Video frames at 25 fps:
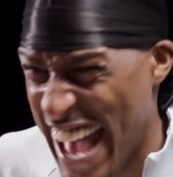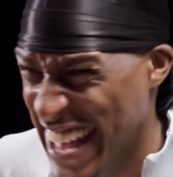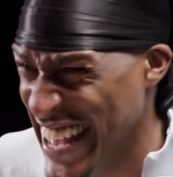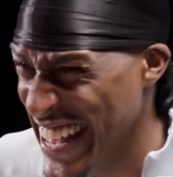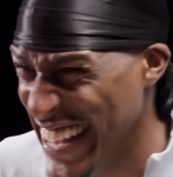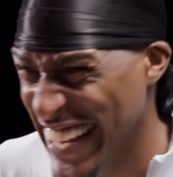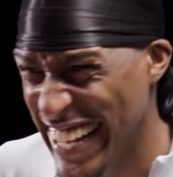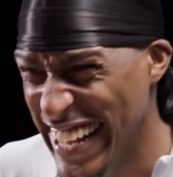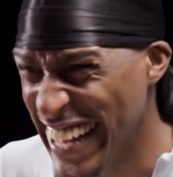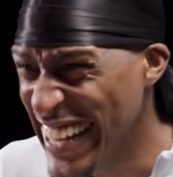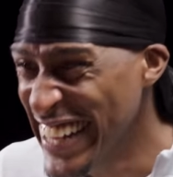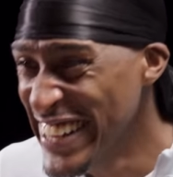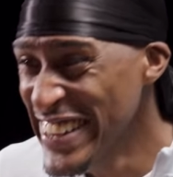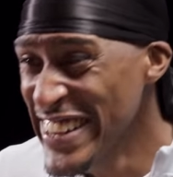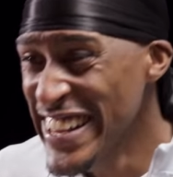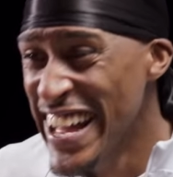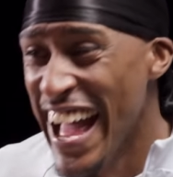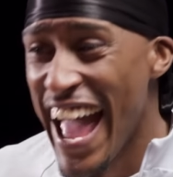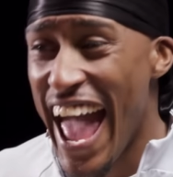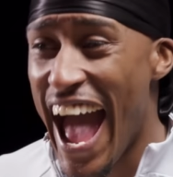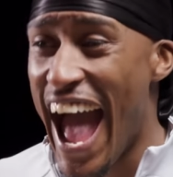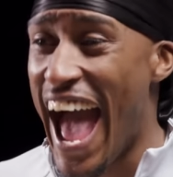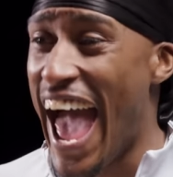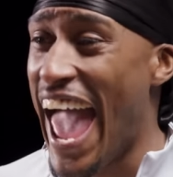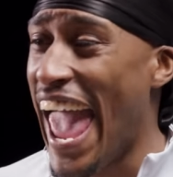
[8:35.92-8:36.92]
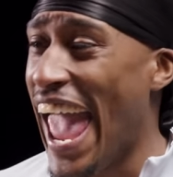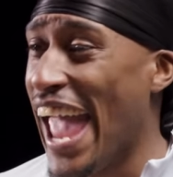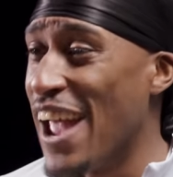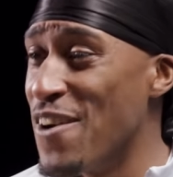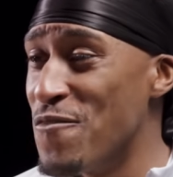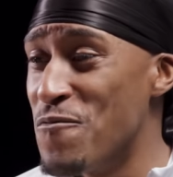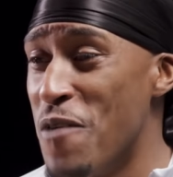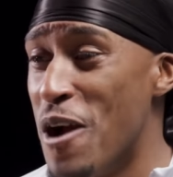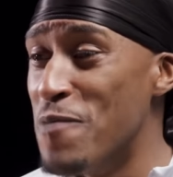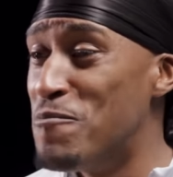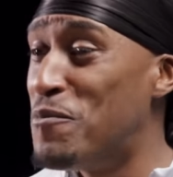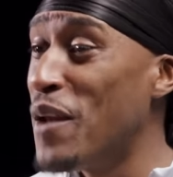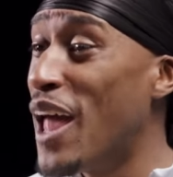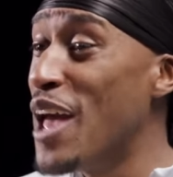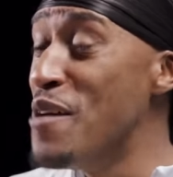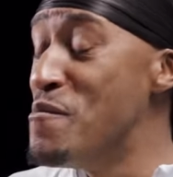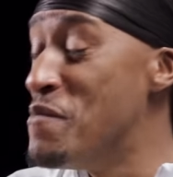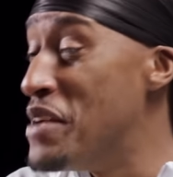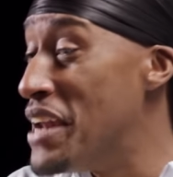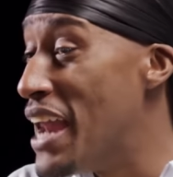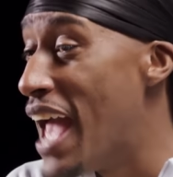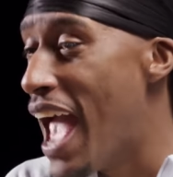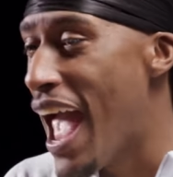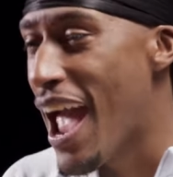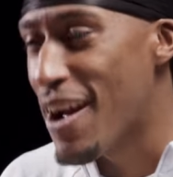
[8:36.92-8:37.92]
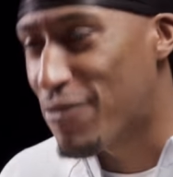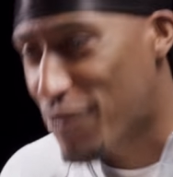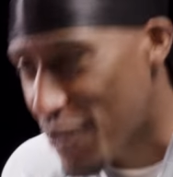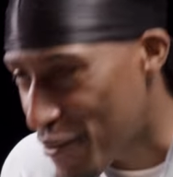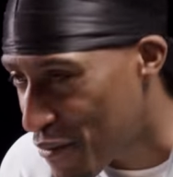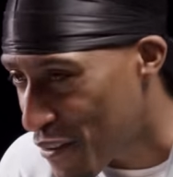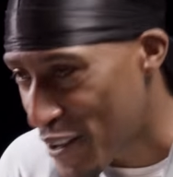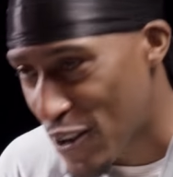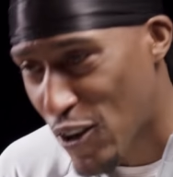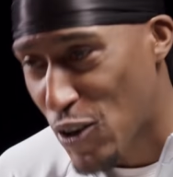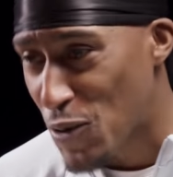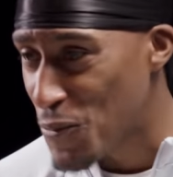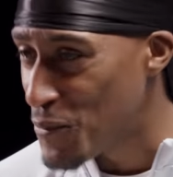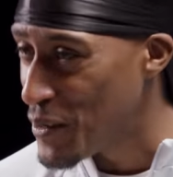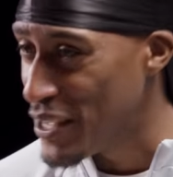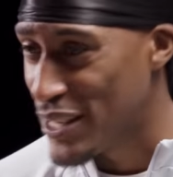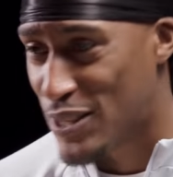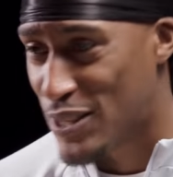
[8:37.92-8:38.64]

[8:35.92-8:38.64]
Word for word: No bees off. Hey, we're blaming everything on B12.